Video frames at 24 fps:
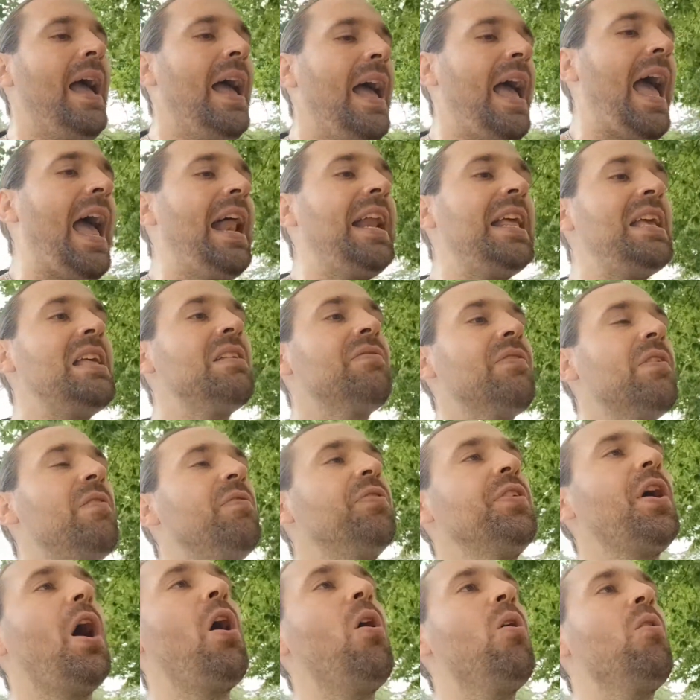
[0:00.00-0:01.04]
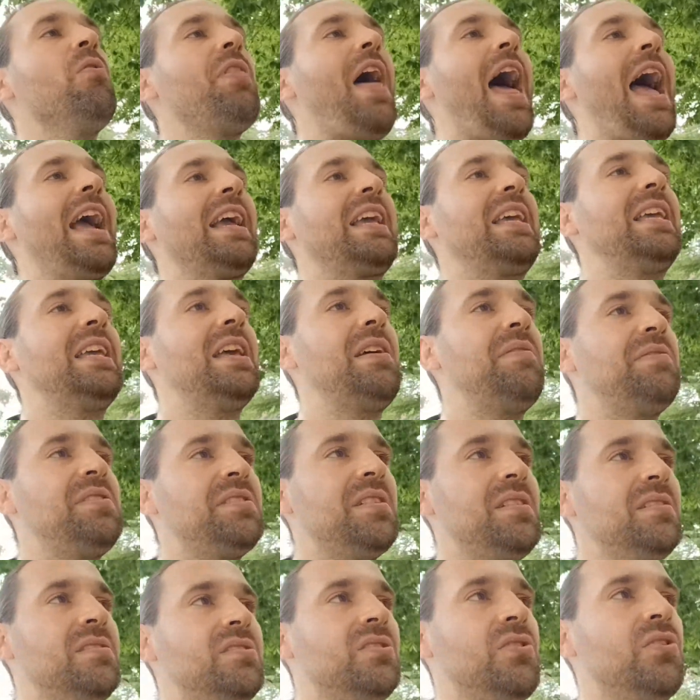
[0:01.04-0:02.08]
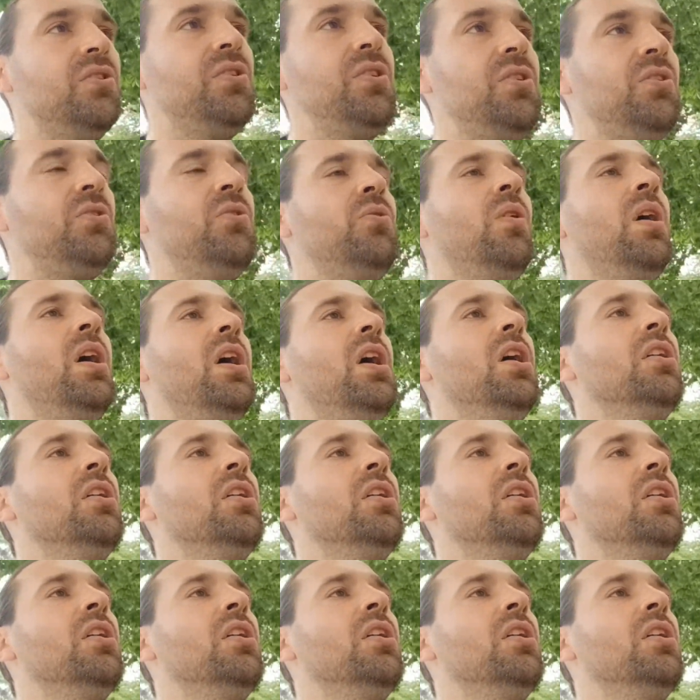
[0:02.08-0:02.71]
And even though that gives it to you,